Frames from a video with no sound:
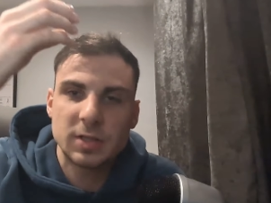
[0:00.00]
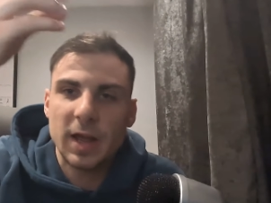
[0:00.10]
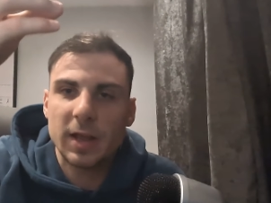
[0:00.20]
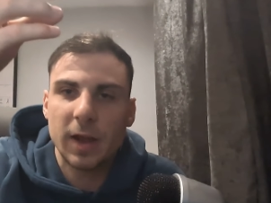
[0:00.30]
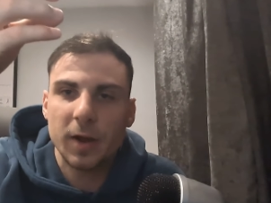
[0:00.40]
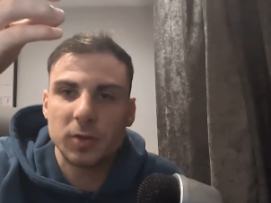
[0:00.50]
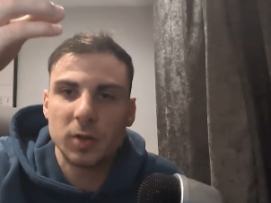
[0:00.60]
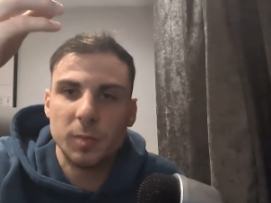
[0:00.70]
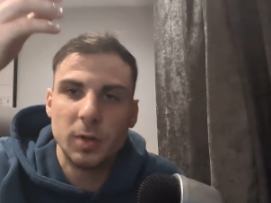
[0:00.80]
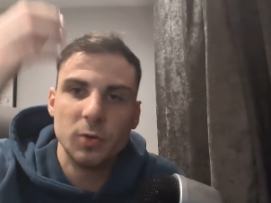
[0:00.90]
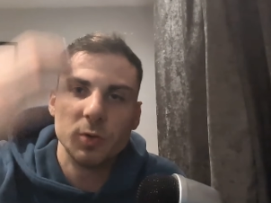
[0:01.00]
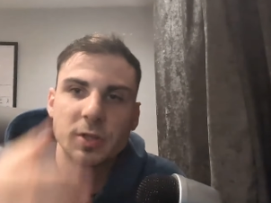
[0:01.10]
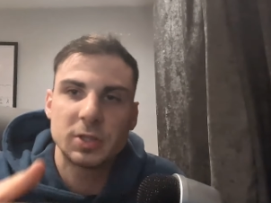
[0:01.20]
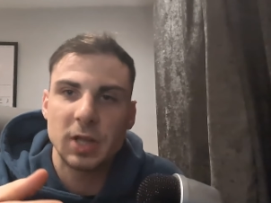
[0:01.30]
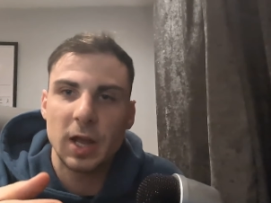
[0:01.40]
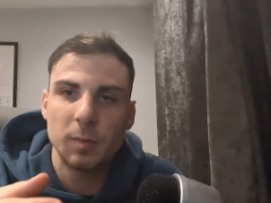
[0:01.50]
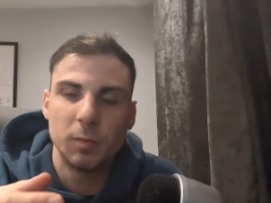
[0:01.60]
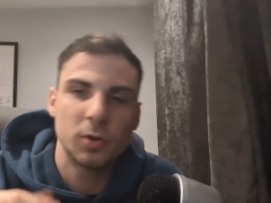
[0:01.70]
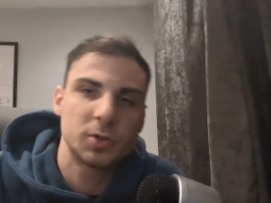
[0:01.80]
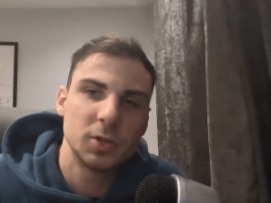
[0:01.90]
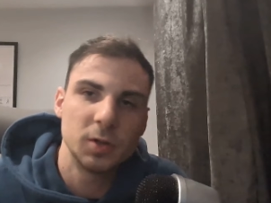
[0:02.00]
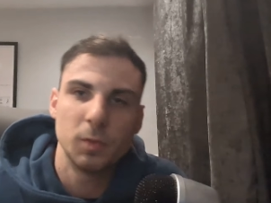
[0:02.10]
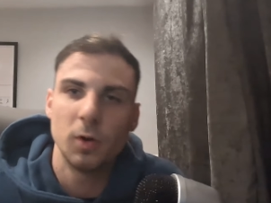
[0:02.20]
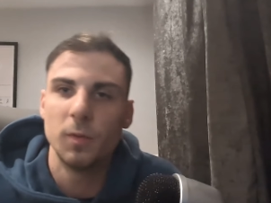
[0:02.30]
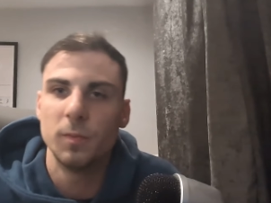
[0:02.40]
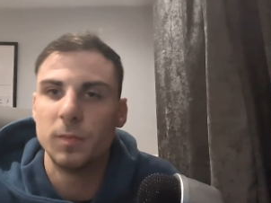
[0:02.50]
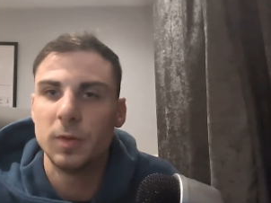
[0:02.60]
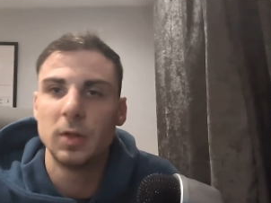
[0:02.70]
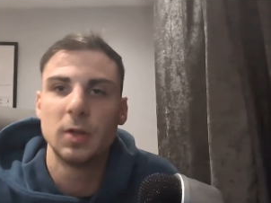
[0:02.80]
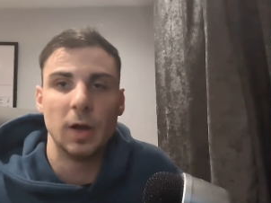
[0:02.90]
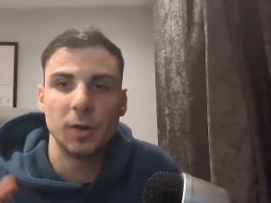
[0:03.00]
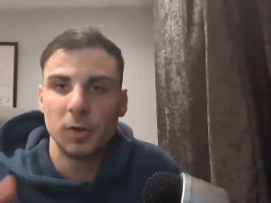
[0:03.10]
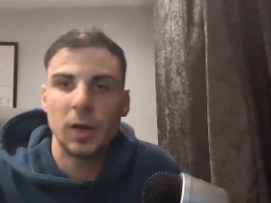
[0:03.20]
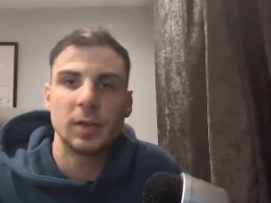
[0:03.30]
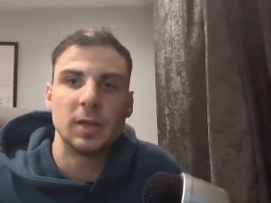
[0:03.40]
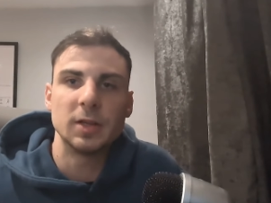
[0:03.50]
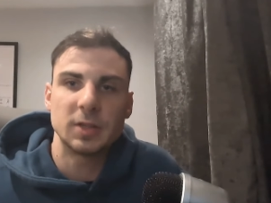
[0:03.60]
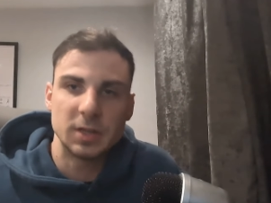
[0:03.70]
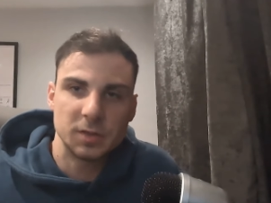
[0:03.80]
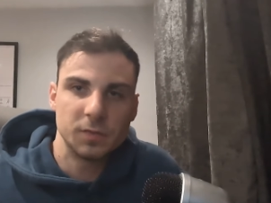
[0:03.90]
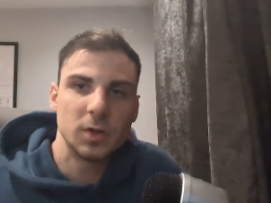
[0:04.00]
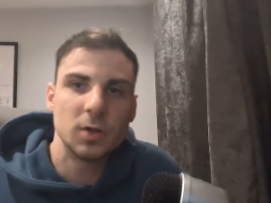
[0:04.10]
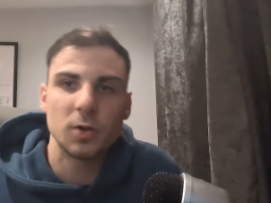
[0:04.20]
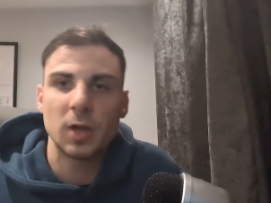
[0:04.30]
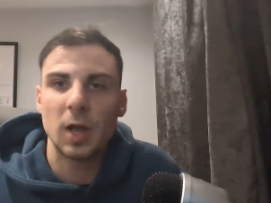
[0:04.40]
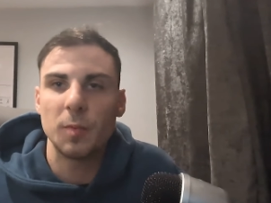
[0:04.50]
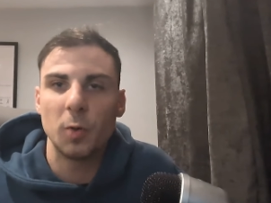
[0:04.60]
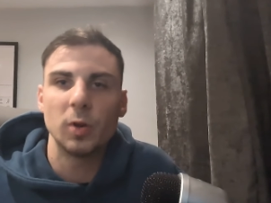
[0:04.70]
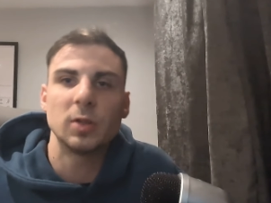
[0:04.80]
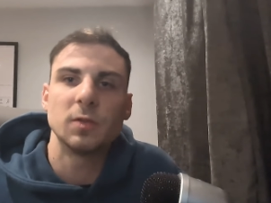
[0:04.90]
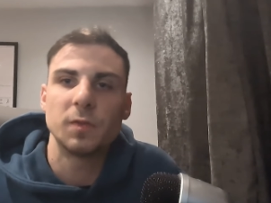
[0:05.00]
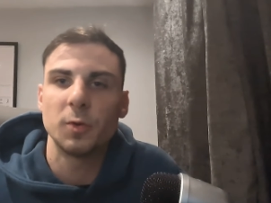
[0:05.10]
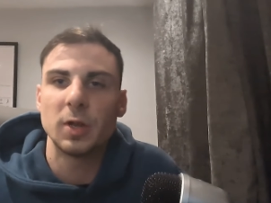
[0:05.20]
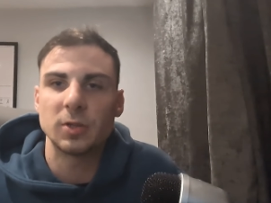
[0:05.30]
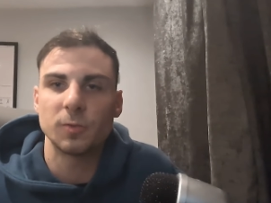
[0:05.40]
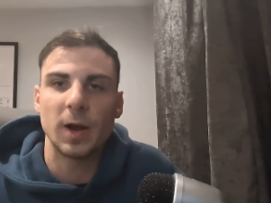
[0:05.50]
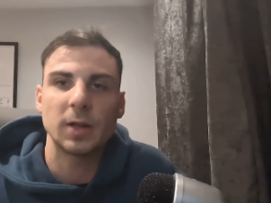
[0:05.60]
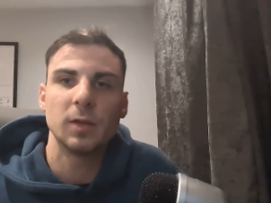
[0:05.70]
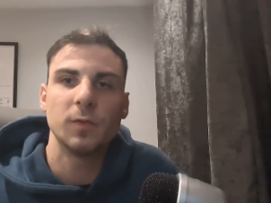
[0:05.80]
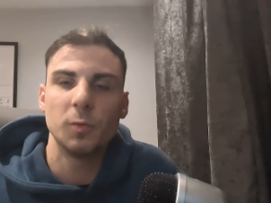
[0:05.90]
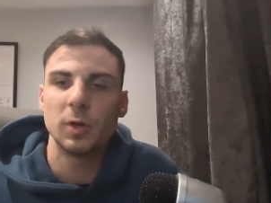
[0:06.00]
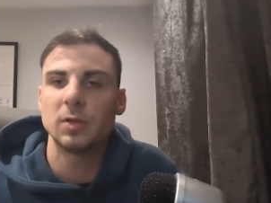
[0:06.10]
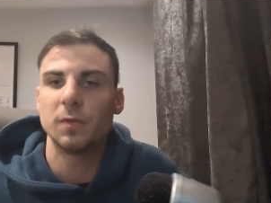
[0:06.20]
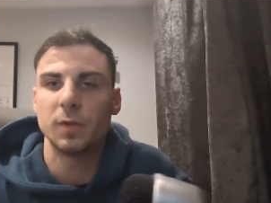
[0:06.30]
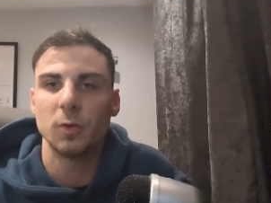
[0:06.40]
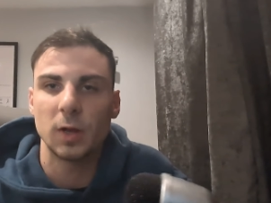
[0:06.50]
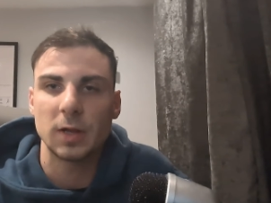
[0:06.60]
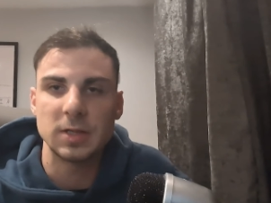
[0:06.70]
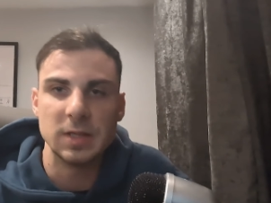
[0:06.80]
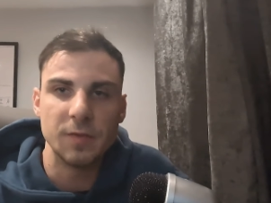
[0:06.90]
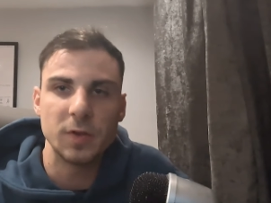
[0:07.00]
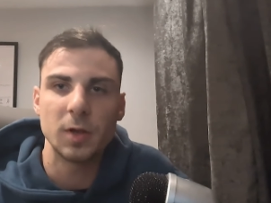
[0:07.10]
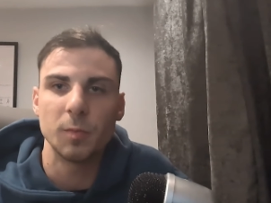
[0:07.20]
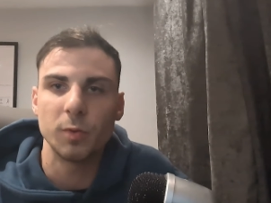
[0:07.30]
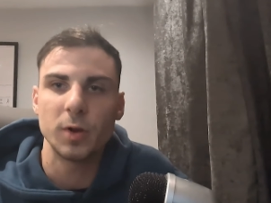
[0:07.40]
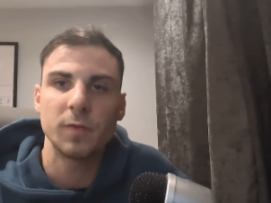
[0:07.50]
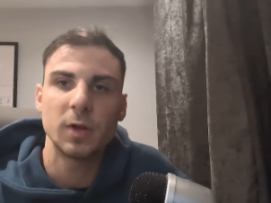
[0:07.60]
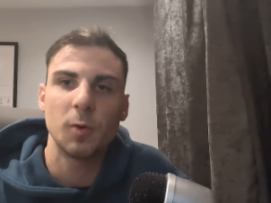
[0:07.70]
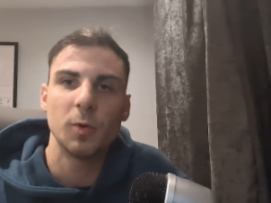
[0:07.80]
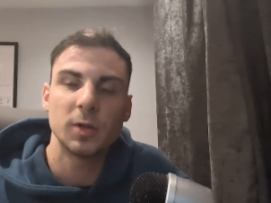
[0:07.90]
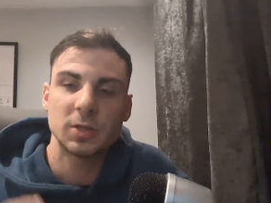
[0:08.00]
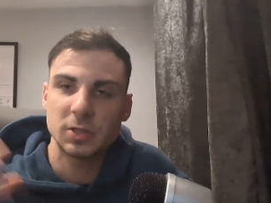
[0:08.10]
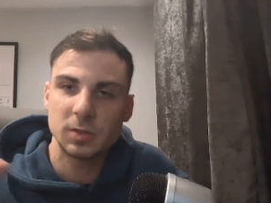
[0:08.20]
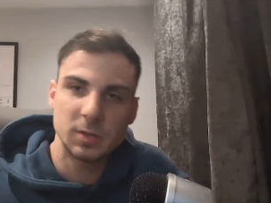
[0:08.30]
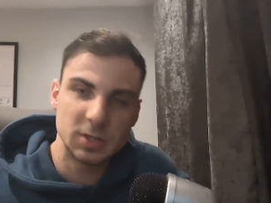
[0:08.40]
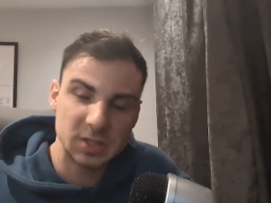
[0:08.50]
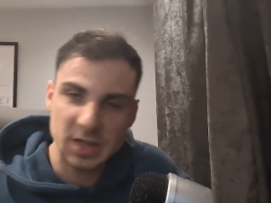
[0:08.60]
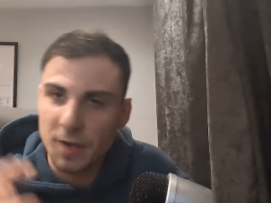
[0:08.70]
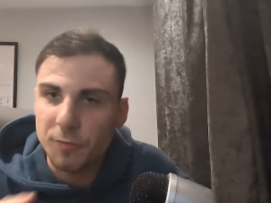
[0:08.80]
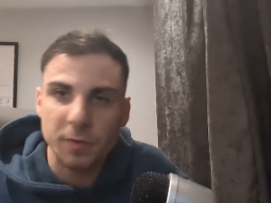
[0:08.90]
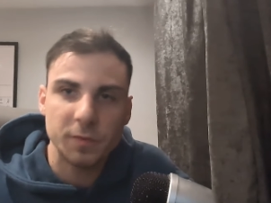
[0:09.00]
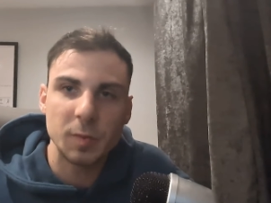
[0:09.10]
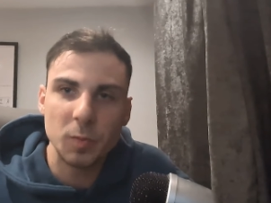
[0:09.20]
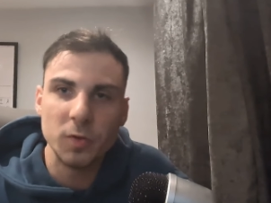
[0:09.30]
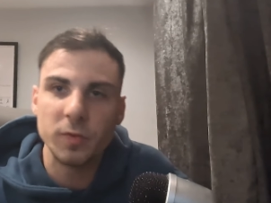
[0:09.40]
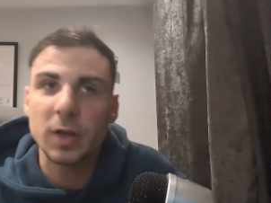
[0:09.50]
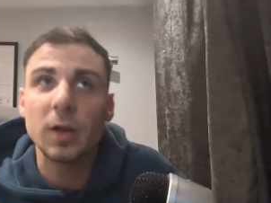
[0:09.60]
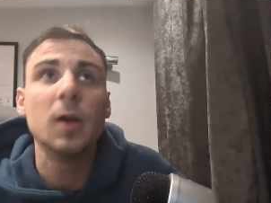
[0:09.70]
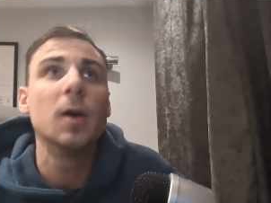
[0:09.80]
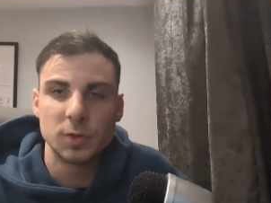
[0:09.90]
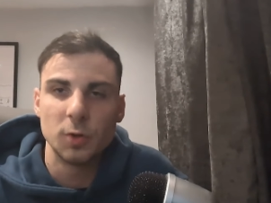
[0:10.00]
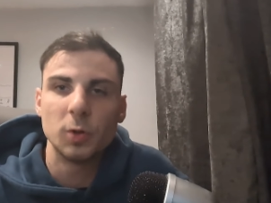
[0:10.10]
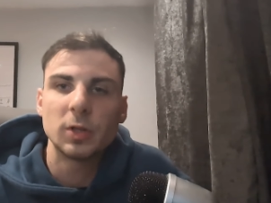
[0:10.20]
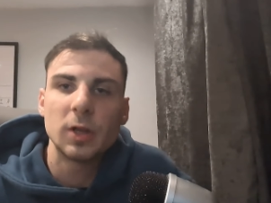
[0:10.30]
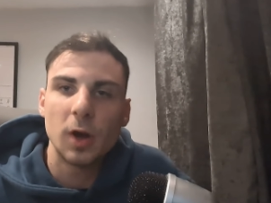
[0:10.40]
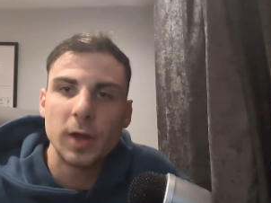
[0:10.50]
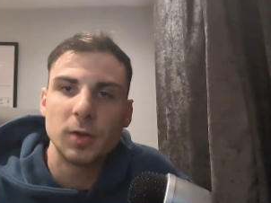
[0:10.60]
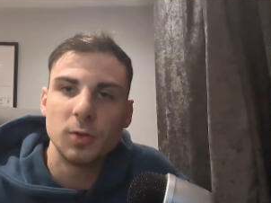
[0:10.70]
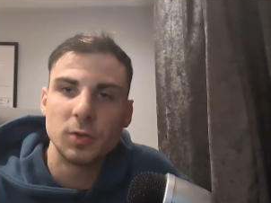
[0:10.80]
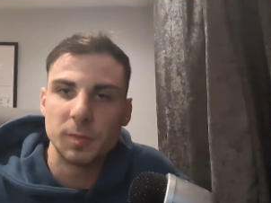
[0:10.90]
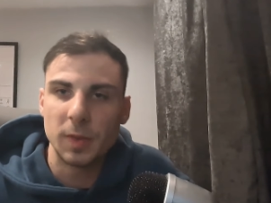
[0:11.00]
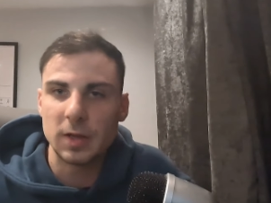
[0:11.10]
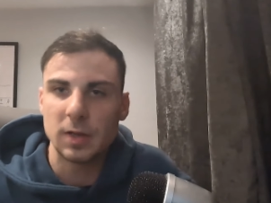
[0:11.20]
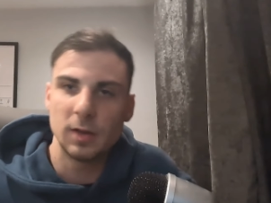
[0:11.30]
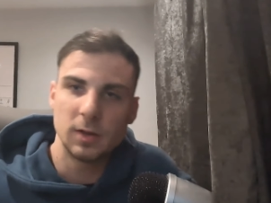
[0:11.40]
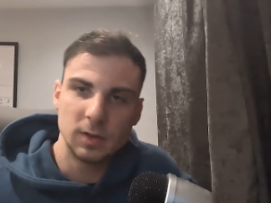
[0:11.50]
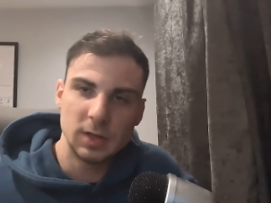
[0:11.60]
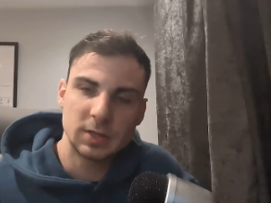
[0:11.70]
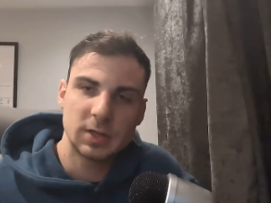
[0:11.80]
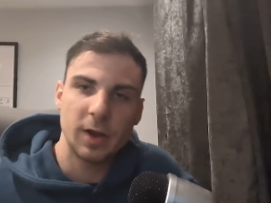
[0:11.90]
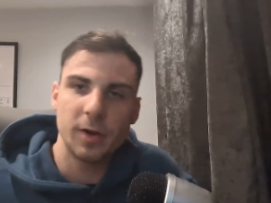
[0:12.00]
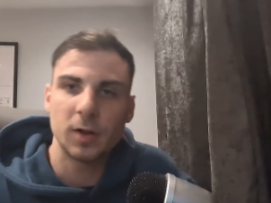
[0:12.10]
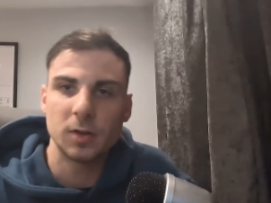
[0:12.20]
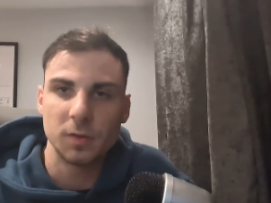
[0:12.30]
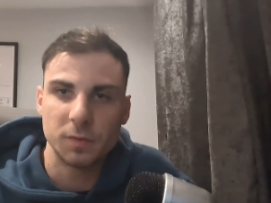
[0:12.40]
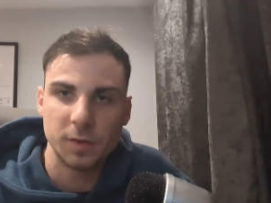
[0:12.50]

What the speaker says: Static character in the middle, static box at the bottom. I don't like this. It's a video game. I want it to feel interactive. I want it to feel like it's living and breathing. I want to see everything moving. So what did I do to make this character